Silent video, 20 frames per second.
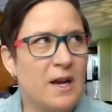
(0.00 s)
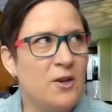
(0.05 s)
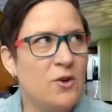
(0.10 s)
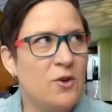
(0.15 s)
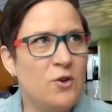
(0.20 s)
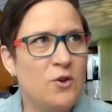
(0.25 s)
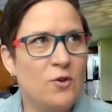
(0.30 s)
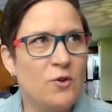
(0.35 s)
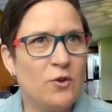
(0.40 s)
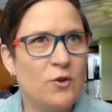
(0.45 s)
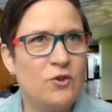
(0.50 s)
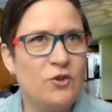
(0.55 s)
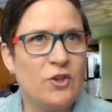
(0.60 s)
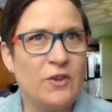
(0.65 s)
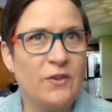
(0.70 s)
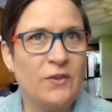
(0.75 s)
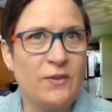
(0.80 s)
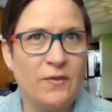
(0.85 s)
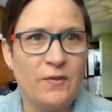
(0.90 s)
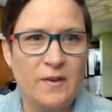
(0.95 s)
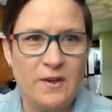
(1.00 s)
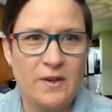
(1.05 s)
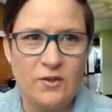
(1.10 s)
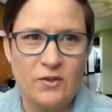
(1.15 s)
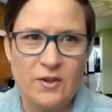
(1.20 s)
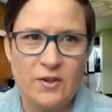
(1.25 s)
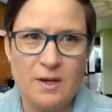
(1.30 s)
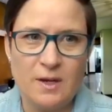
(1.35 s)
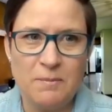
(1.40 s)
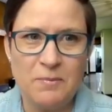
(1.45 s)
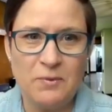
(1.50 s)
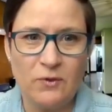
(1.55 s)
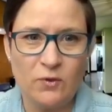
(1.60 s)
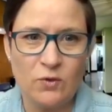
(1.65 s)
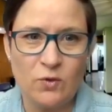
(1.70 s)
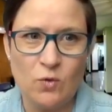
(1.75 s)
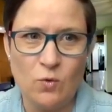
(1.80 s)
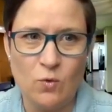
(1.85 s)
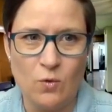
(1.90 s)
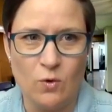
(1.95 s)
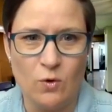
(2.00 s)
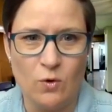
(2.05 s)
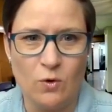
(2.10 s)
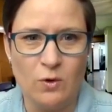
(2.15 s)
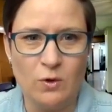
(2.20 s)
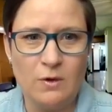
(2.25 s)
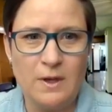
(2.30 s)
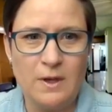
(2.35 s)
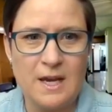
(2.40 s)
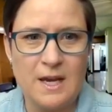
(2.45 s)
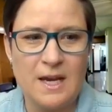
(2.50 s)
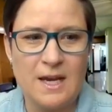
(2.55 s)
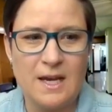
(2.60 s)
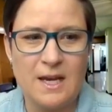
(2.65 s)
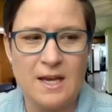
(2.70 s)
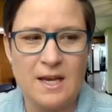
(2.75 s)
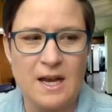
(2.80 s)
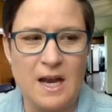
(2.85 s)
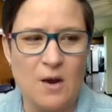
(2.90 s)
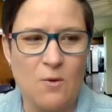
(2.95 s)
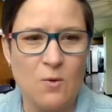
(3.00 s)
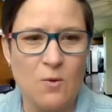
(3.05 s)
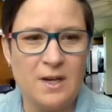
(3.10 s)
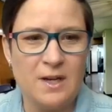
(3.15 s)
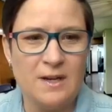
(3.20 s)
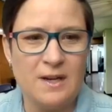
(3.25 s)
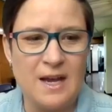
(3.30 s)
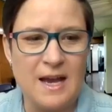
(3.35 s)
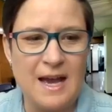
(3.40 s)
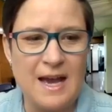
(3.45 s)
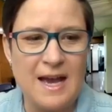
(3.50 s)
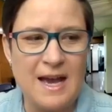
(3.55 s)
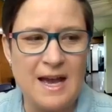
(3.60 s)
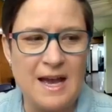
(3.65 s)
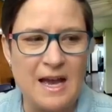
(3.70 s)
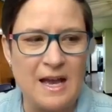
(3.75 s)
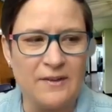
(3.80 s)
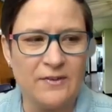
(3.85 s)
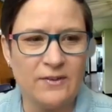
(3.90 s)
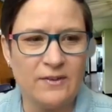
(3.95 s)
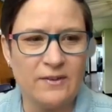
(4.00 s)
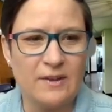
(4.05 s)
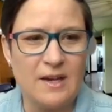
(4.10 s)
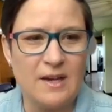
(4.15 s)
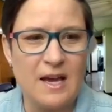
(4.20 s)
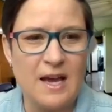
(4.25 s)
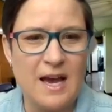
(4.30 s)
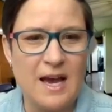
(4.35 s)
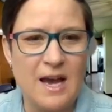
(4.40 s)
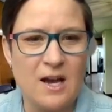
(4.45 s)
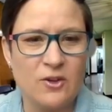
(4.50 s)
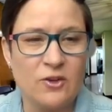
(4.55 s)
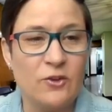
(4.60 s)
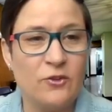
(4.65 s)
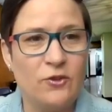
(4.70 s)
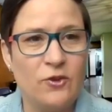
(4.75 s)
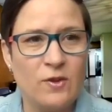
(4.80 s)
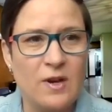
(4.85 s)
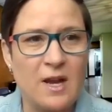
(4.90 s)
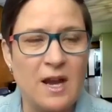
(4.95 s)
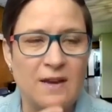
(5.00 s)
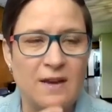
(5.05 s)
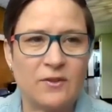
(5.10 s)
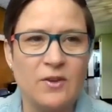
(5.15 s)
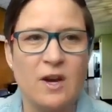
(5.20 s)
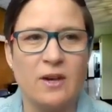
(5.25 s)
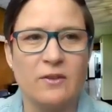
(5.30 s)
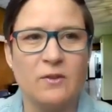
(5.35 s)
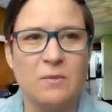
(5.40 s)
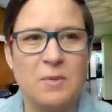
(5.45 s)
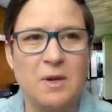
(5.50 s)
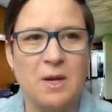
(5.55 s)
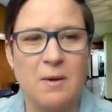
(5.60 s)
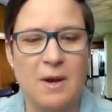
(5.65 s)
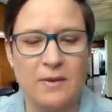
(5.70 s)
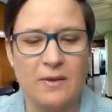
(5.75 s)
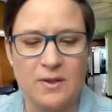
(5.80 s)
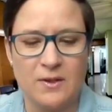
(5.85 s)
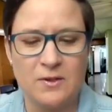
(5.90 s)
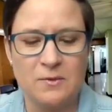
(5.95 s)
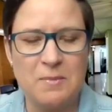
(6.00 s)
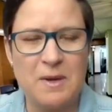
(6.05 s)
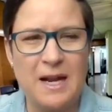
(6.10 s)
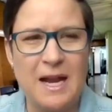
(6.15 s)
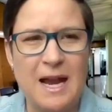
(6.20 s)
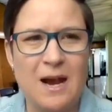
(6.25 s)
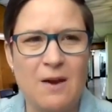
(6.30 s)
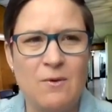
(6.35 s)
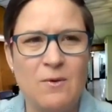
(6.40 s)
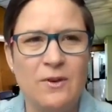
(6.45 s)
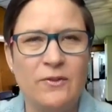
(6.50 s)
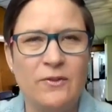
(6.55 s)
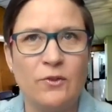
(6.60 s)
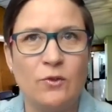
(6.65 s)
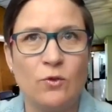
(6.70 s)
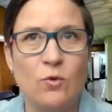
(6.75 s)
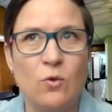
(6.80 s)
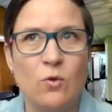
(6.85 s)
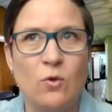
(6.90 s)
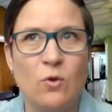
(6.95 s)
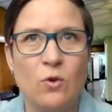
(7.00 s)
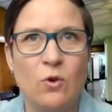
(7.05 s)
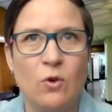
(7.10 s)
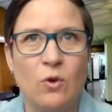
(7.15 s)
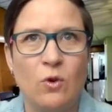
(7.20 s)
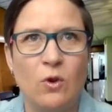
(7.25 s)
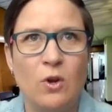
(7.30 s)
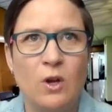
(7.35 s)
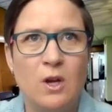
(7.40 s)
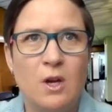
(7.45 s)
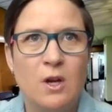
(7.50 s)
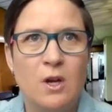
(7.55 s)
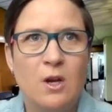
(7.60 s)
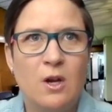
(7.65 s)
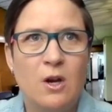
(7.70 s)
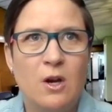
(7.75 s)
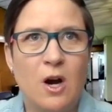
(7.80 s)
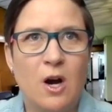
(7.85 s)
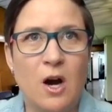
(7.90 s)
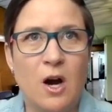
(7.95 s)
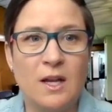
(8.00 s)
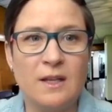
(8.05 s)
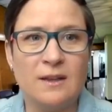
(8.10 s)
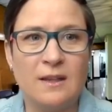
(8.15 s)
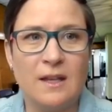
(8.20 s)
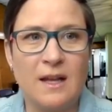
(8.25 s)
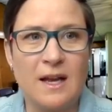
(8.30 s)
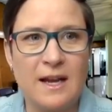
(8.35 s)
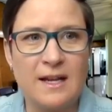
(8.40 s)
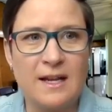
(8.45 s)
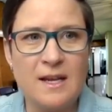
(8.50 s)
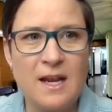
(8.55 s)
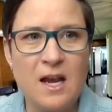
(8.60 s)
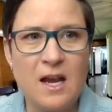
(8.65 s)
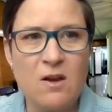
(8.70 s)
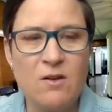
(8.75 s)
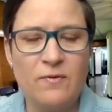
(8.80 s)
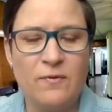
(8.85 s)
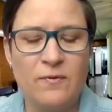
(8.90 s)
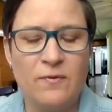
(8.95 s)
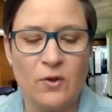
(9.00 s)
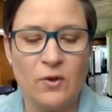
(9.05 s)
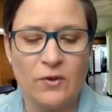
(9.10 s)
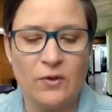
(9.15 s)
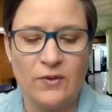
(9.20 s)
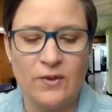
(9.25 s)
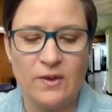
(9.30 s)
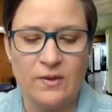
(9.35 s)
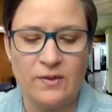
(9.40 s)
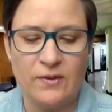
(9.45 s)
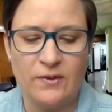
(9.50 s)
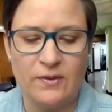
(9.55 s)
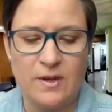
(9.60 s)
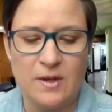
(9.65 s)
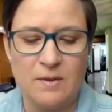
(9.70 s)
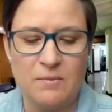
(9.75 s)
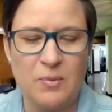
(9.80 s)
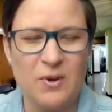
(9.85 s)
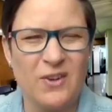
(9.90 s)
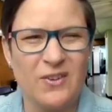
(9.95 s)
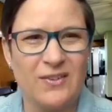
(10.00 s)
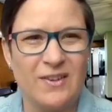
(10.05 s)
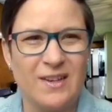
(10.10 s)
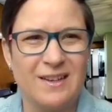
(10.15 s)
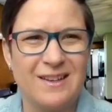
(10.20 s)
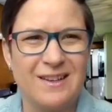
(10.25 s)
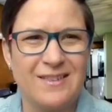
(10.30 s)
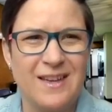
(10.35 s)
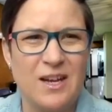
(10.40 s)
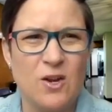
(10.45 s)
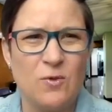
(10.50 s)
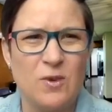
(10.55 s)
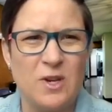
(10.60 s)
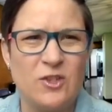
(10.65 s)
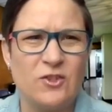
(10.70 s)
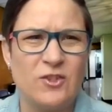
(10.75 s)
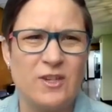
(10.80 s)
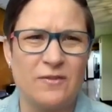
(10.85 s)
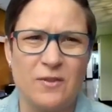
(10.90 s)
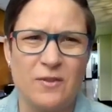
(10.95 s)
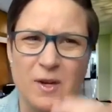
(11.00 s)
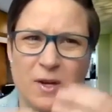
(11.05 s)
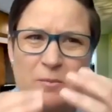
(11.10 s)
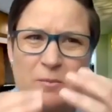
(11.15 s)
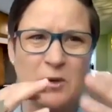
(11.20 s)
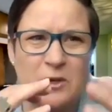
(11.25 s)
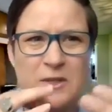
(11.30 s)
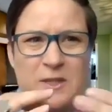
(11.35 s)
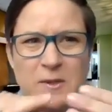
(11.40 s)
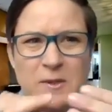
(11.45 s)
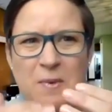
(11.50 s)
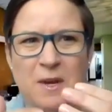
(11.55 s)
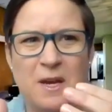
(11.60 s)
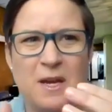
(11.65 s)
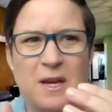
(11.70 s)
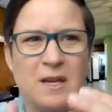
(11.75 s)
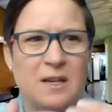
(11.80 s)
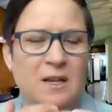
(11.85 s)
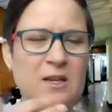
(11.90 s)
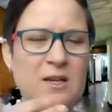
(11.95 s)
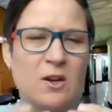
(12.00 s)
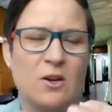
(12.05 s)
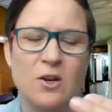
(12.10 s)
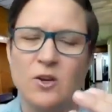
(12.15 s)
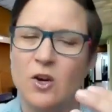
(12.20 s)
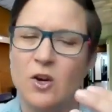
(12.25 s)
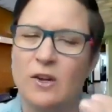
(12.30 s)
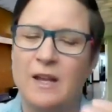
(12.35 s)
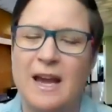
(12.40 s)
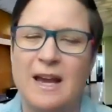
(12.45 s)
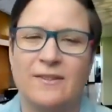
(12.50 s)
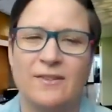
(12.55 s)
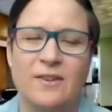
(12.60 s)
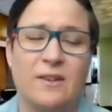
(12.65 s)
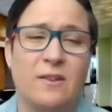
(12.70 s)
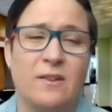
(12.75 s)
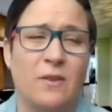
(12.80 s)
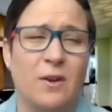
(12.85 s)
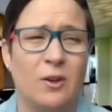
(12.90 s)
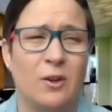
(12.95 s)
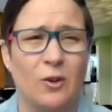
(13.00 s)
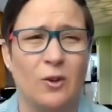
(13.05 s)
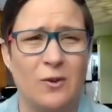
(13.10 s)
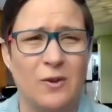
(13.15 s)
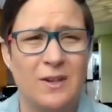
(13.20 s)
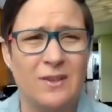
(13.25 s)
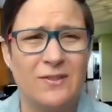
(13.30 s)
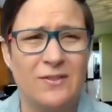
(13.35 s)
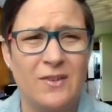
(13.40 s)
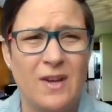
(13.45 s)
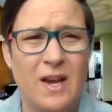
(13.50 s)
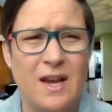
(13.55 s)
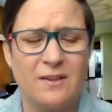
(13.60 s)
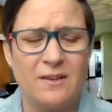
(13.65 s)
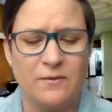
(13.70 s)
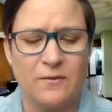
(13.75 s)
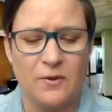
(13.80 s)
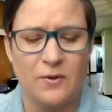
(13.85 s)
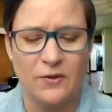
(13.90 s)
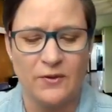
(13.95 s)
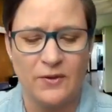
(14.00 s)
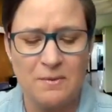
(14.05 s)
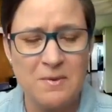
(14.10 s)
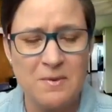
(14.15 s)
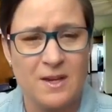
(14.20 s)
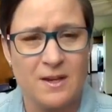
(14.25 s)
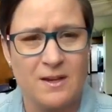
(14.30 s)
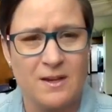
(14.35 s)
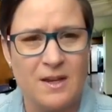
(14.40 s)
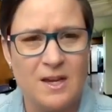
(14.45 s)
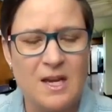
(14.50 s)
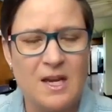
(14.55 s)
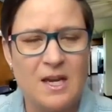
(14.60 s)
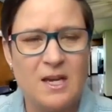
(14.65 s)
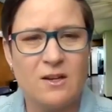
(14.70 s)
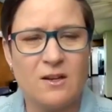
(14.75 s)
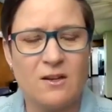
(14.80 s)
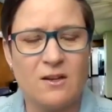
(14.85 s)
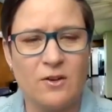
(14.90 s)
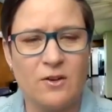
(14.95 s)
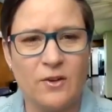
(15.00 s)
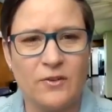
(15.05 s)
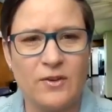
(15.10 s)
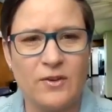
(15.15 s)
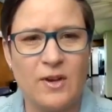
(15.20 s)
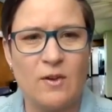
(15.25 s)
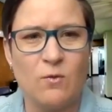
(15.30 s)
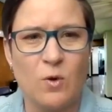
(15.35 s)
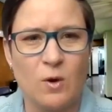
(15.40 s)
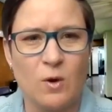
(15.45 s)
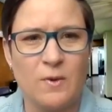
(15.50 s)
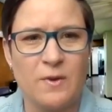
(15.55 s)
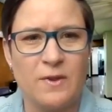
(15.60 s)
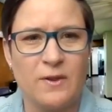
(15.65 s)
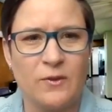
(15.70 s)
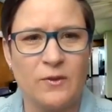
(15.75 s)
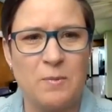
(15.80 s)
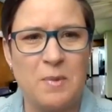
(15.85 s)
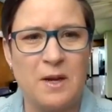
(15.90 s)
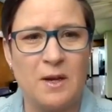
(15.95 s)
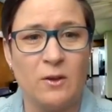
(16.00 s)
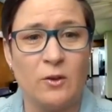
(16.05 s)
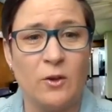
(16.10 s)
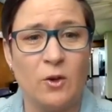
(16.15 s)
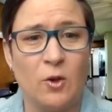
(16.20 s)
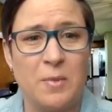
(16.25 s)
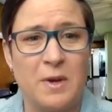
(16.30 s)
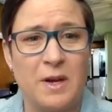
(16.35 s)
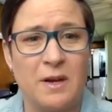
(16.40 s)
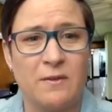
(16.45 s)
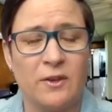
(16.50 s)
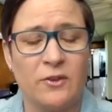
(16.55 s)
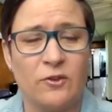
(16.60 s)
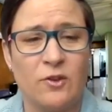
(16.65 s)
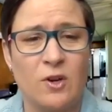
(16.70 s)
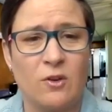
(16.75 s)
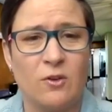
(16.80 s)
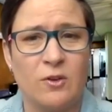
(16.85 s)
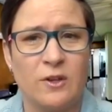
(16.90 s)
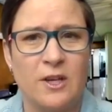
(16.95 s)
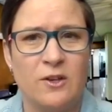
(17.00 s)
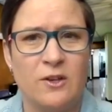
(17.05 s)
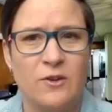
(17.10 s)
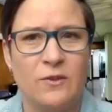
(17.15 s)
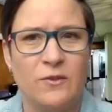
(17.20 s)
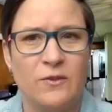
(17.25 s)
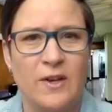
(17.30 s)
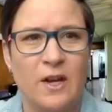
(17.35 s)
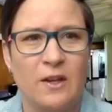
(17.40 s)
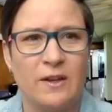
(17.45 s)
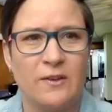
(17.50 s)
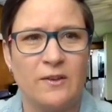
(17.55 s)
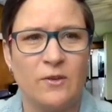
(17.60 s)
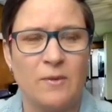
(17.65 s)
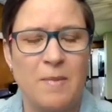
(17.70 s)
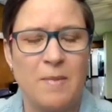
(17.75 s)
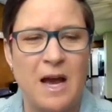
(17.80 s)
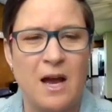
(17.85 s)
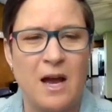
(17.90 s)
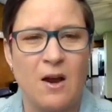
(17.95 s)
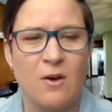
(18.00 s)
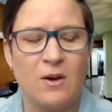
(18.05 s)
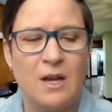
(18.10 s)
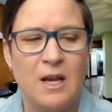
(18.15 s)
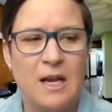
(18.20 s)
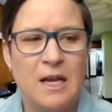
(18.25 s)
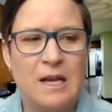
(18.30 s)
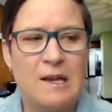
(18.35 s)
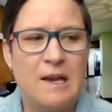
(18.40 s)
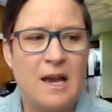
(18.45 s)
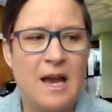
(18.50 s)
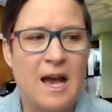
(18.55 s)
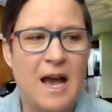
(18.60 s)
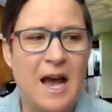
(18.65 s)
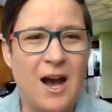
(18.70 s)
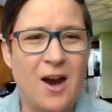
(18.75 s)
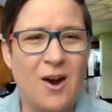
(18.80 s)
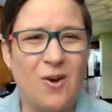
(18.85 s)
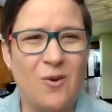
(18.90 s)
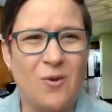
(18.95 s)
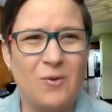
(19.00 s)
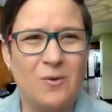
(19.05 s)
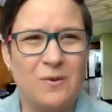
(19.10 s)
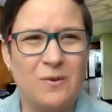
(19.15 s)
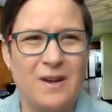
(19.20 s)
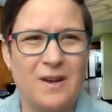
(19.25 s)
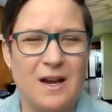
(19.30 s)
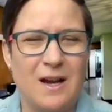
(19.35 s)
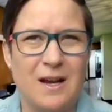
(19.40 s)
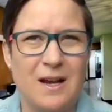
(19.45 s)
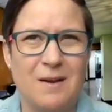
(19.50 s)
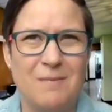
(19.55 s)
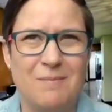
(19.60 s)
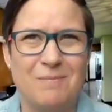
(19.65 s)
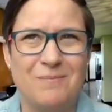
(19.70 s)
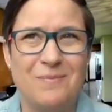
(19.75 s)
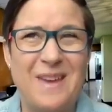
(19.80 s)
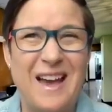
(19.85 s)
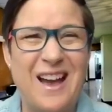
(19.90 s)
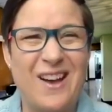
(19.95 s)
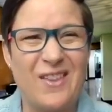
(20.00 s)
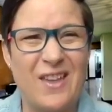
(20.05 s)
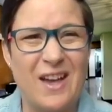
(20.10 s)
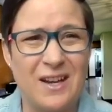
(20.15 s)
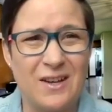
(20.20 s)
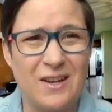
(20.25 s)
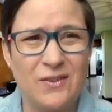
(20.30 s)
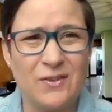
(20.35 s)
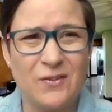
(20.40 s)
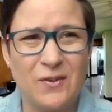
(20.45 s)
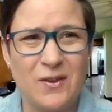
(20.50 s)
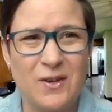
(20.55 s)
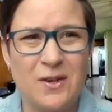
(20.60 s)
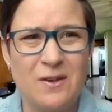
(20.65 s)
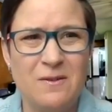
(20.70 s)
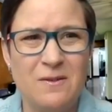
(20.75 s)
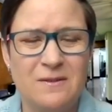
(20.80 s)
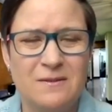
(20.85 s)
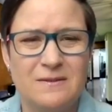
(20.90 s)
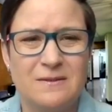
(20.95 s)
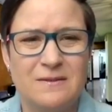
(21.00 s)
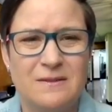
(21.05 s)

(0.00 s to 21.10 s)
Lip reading: know you're just finishing up school, and I wanted to ask how, because you and I have talked a bit about this, but how is school online now versus in person? Because I know each different participant and young adult has a different learning style, and for some of the young adults I've worked with, it's been a little bit of a struggle. Can you tell us about how that is for you?